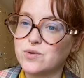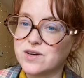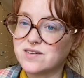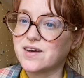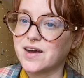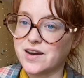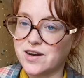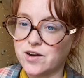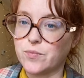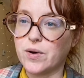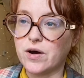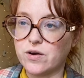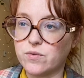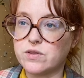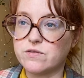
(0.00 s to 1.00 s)
excited
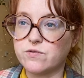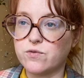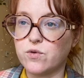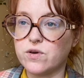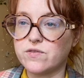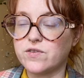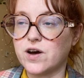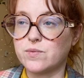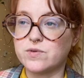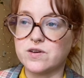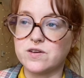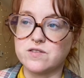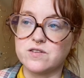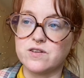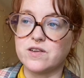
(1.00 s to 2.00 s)
about it with the Four of Cups
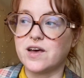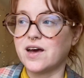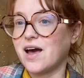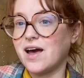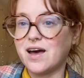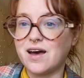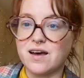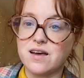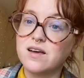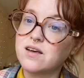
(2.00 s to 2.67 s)
because they're like, eh,